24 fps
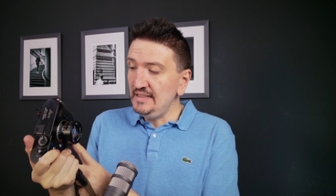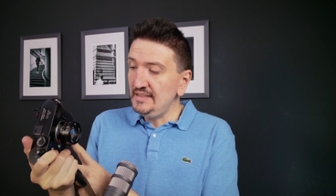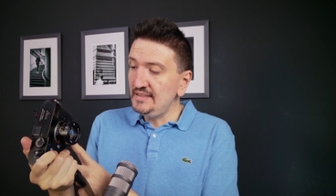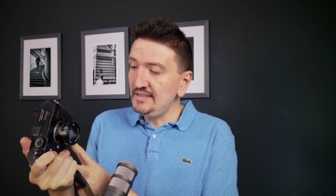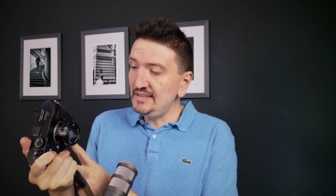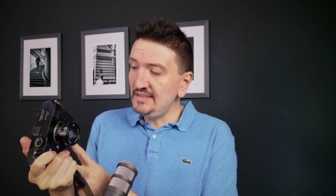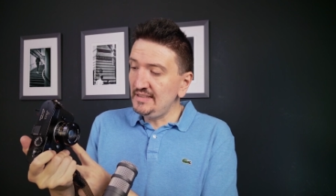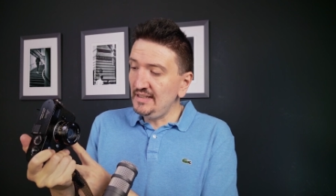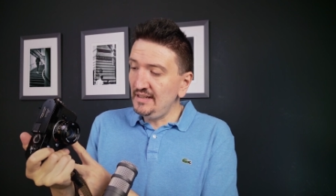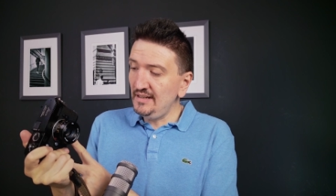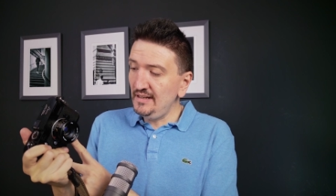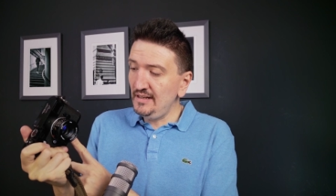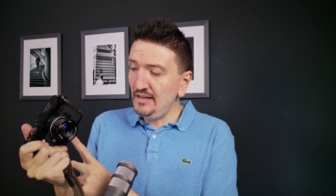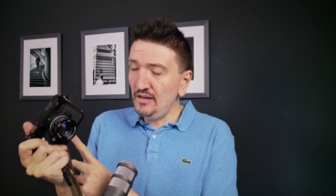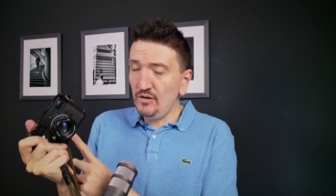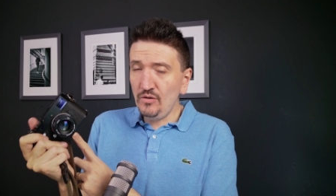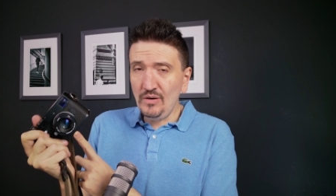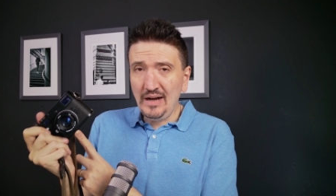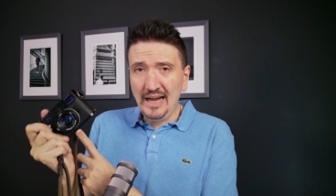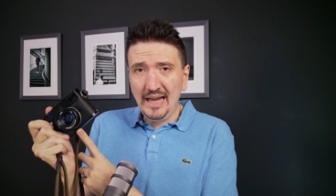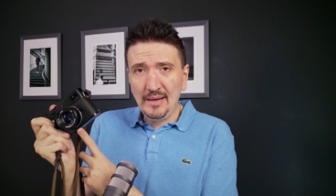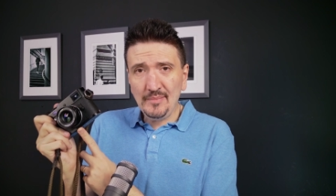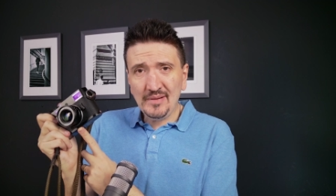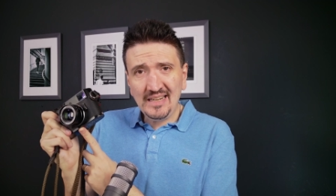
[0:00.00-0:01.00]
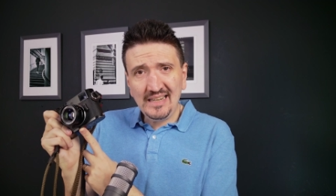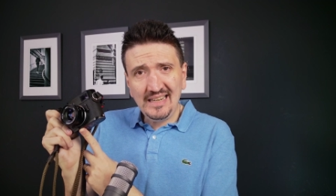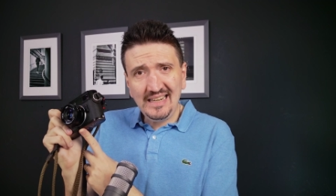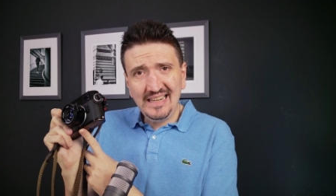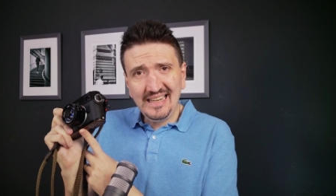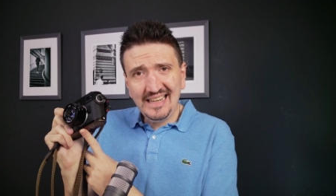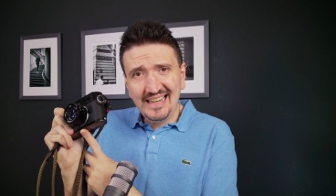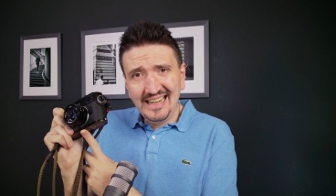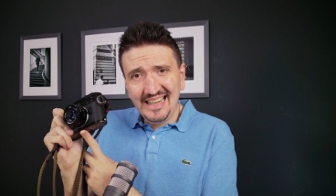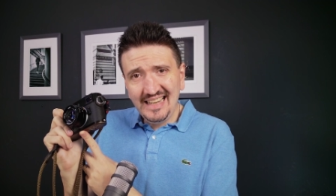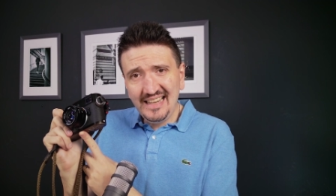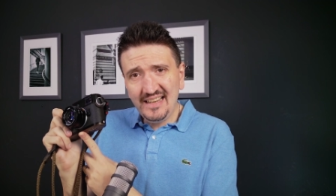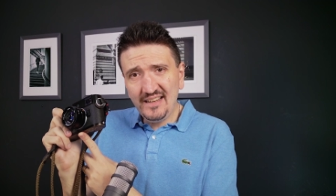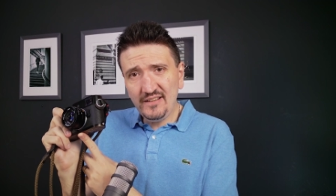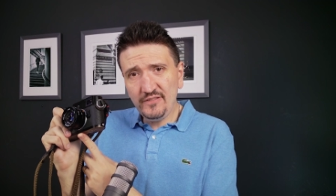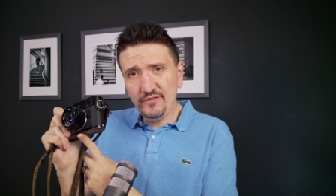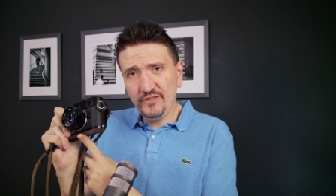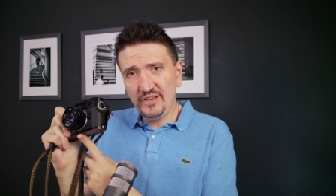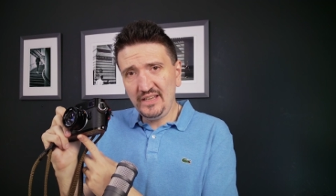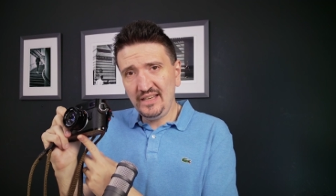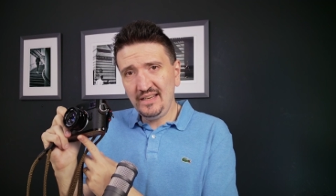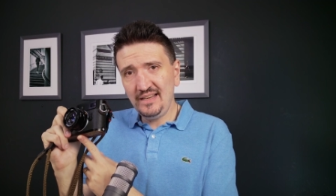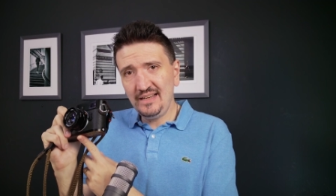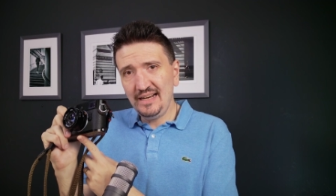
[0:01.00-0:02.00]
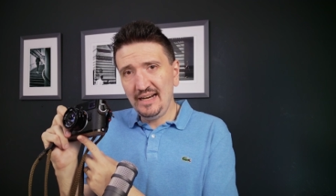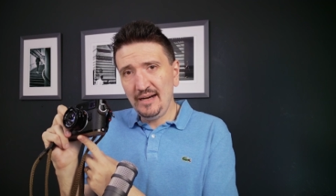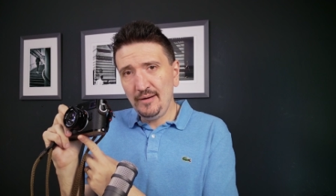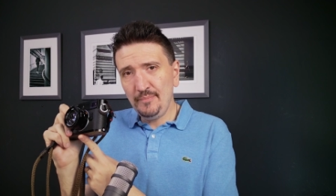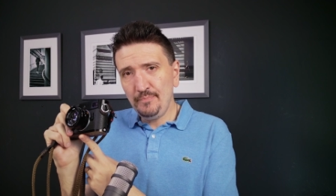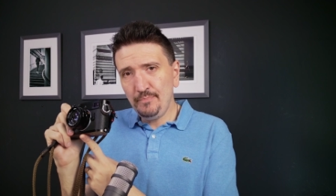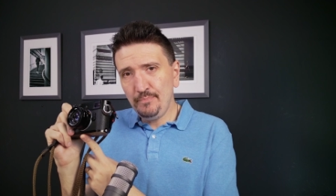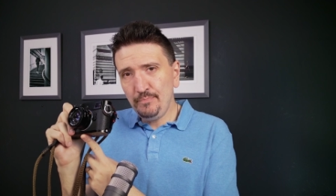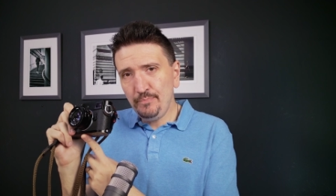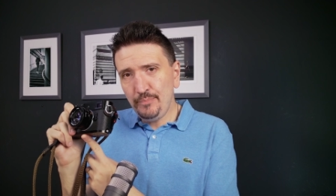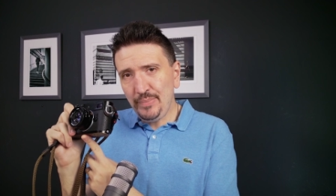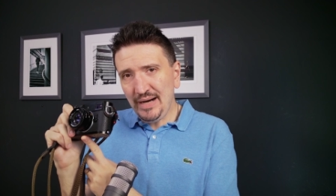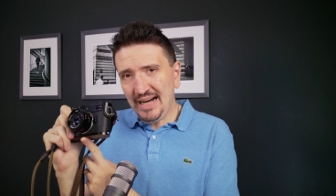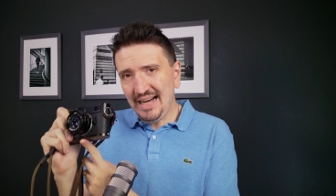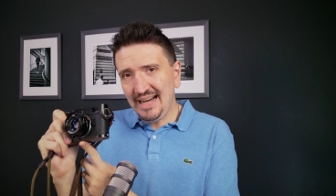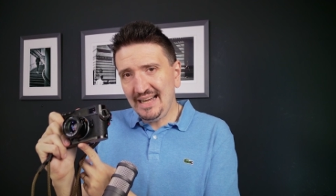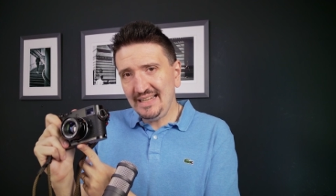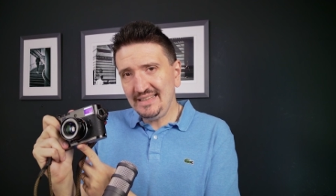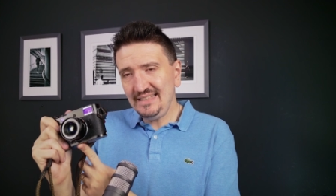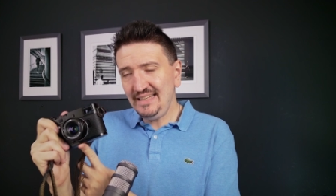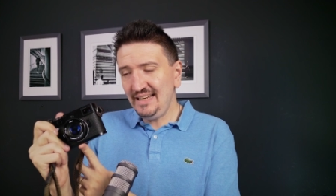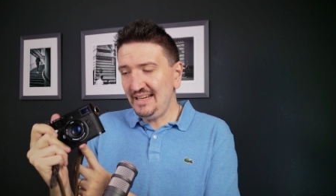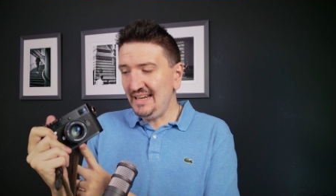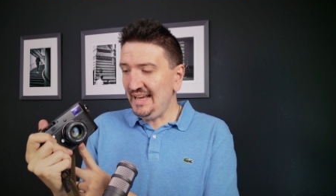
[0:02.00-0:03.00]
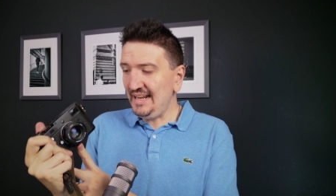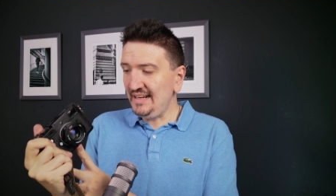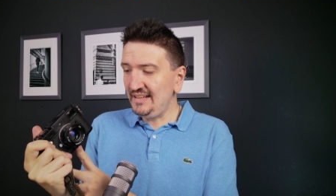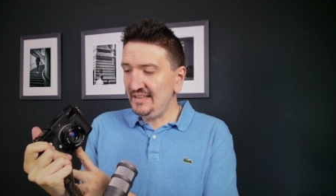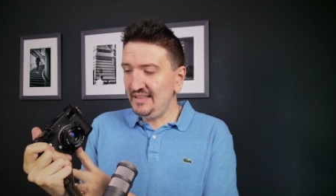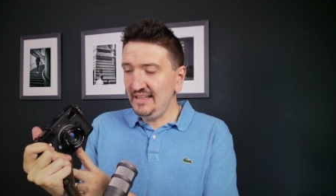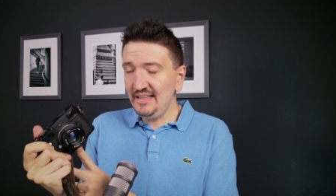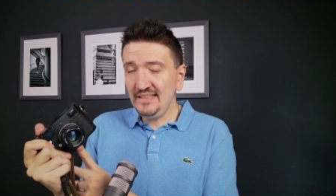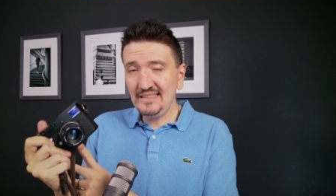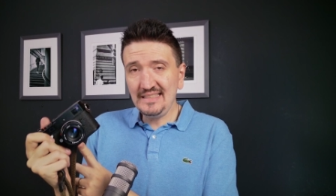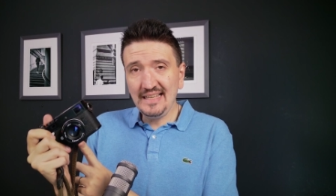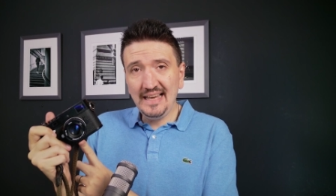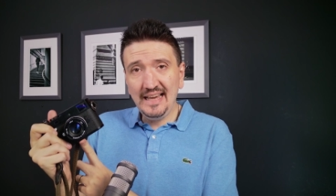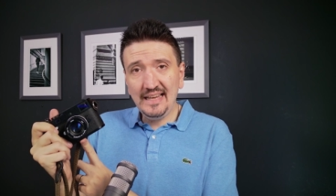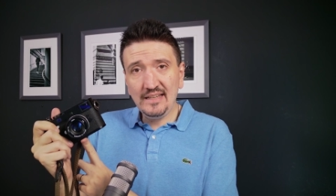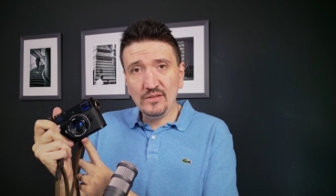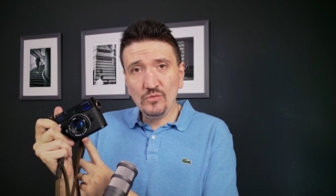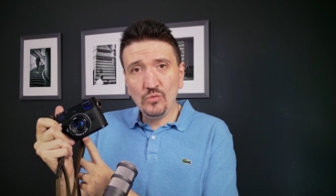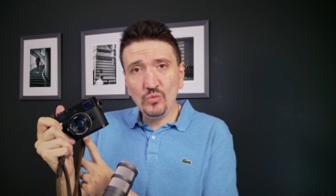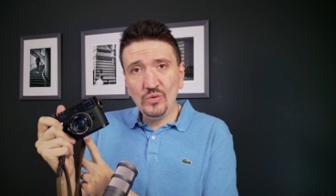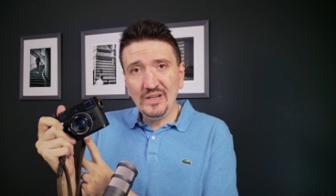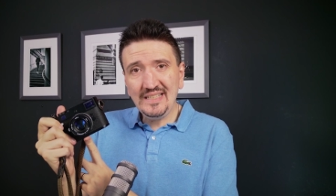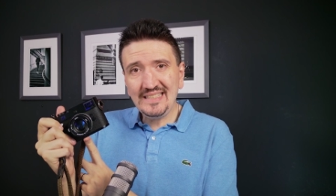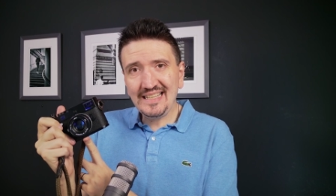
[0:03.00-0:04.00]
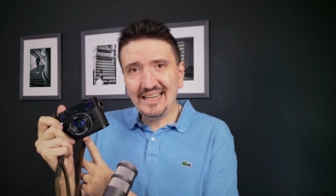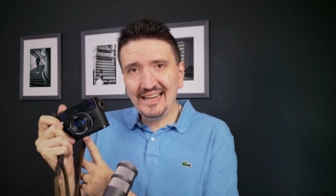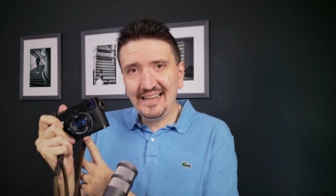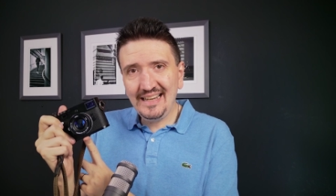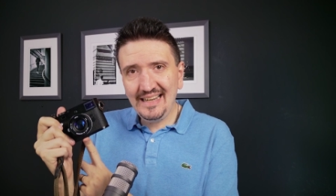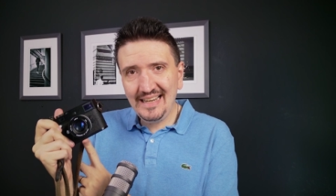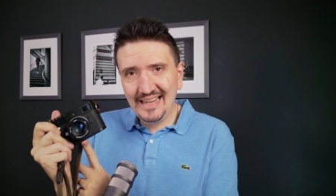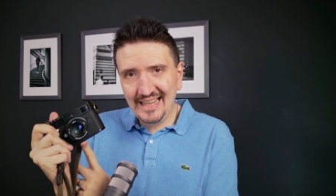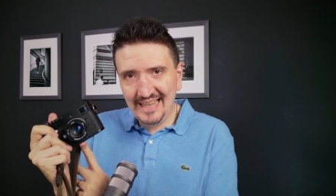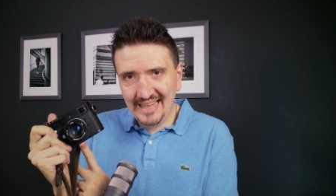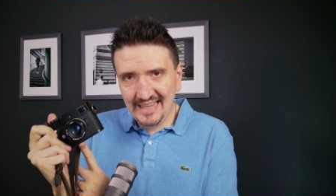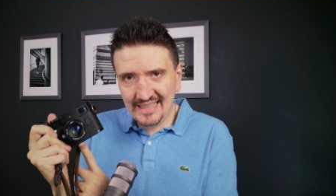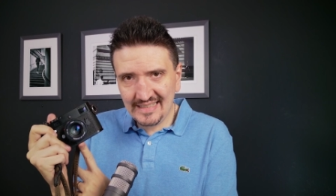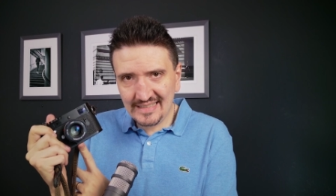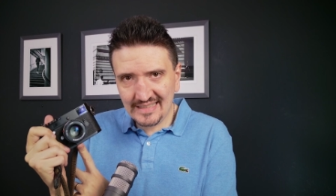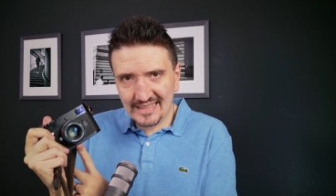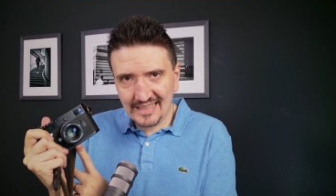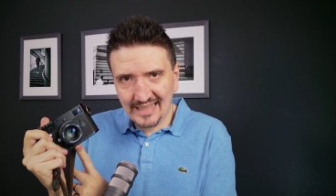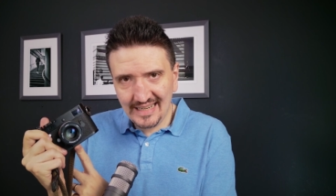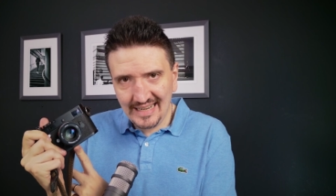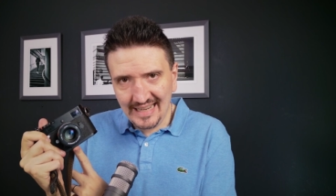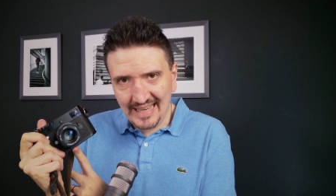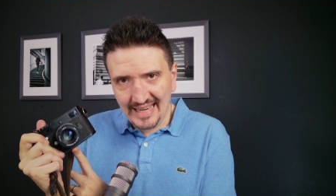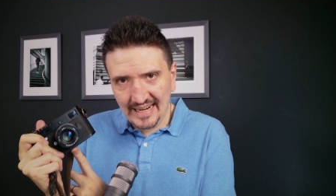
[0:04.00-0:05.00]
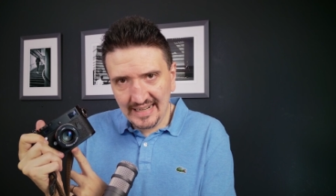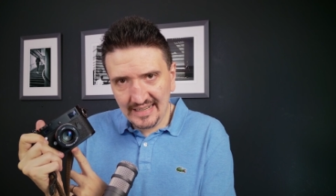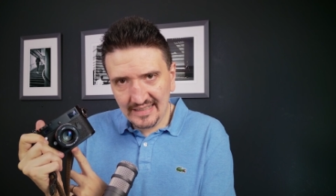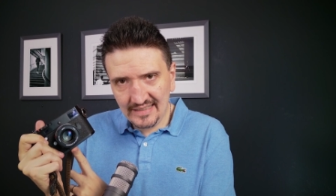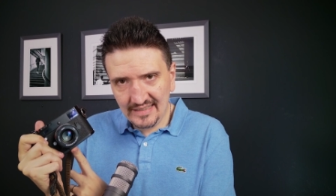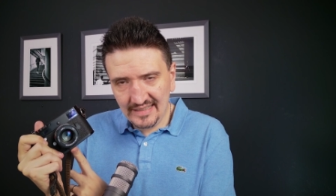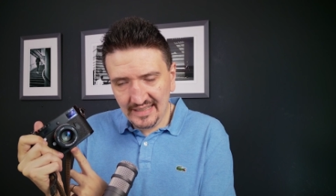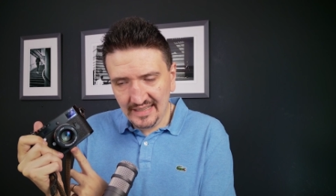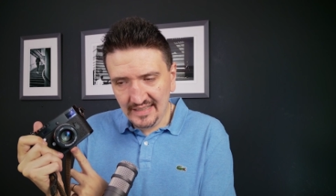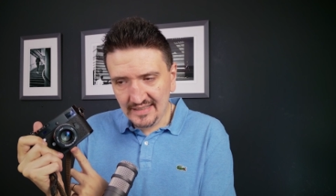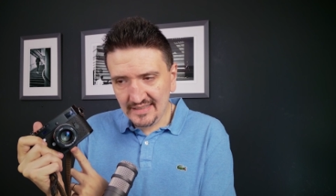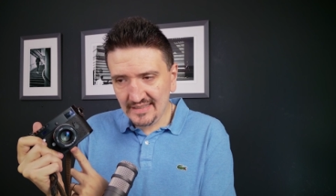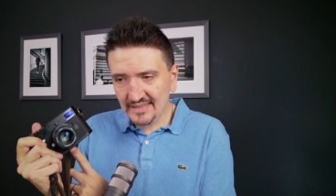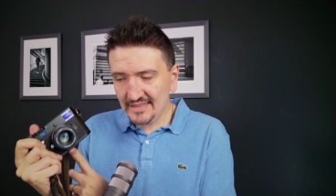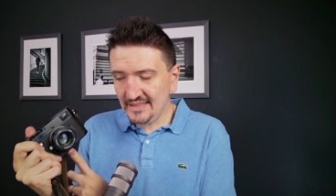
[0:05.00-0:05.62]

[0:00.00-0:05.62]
So I'm really loving a body like this and with a lens like this.